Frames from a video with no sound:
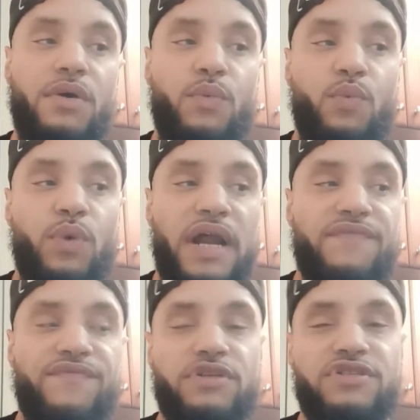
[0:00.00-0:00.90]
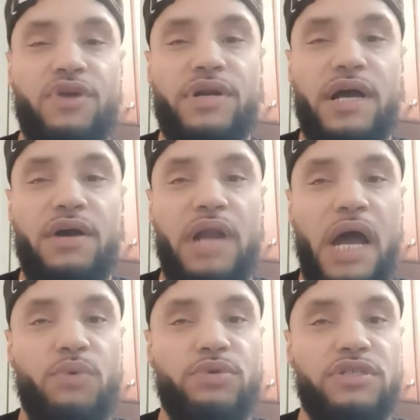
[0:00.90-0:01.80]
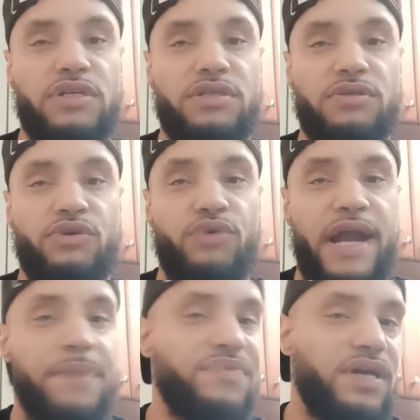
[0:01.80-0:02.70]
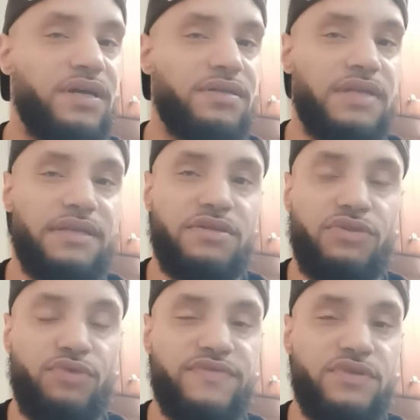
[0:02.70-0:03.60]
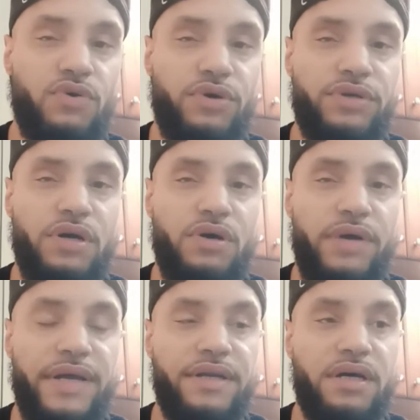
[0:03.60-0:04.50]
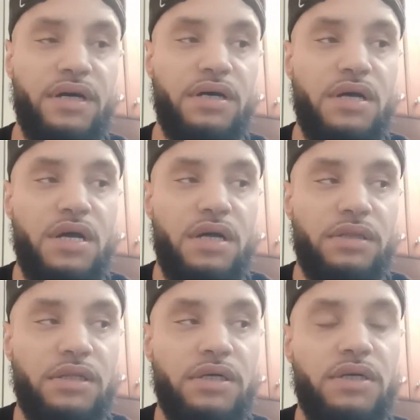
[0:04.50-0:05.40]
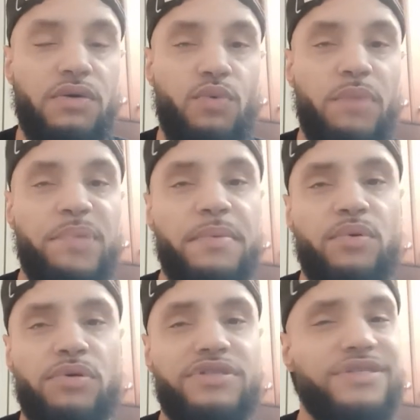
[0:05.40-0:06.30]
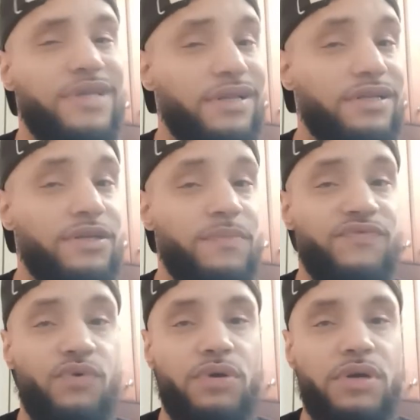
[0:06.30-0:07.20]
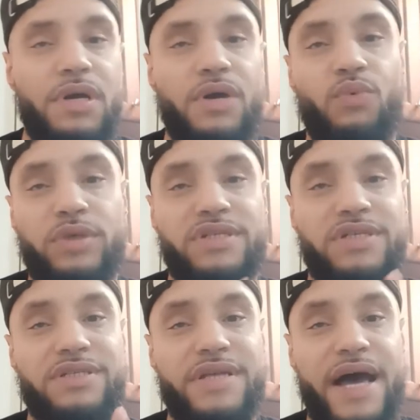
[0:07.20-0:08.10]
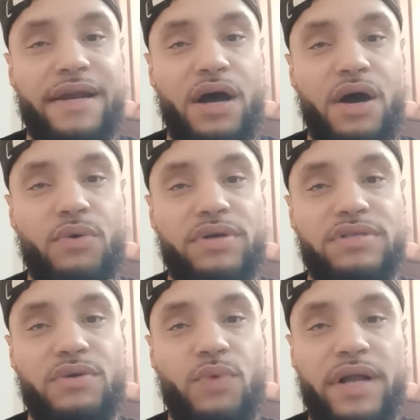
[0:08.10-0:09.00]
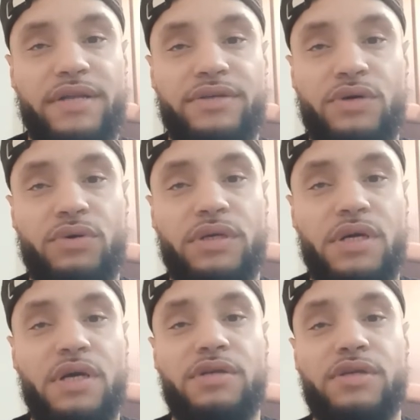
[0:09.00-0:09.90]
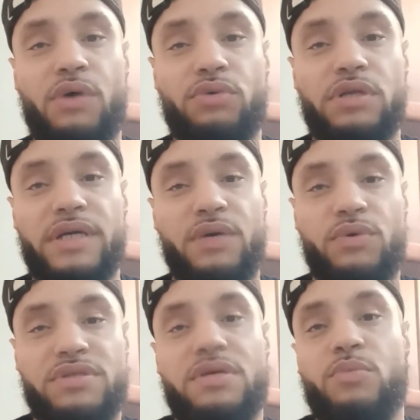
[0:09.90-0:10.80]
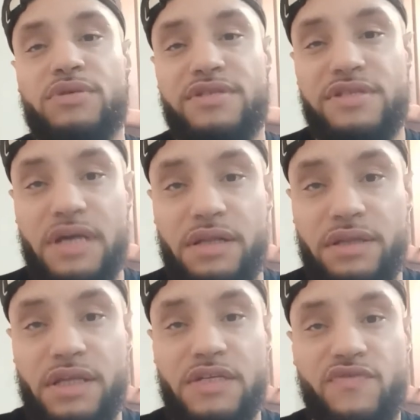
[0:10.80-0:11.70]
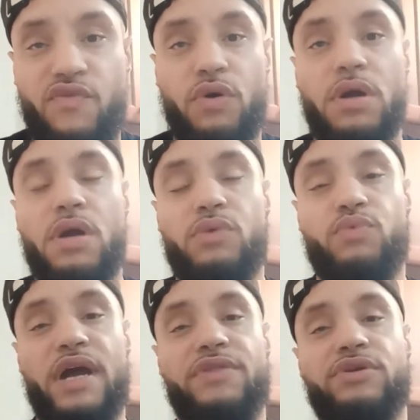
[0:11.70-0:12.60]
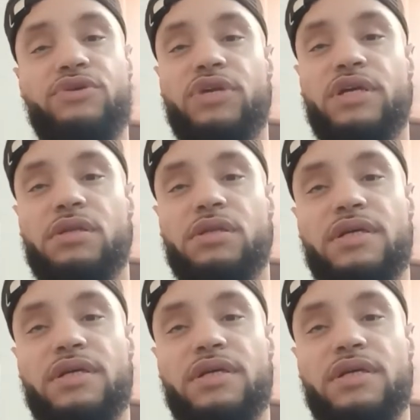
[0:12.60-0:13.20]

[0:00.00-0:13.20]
when I first started out, I would just grab things at the thrift store, you know, and uh, look what people were selling them for, which is not always the way to do it. Don't look at what someone's selling things for. Rather, you need to look at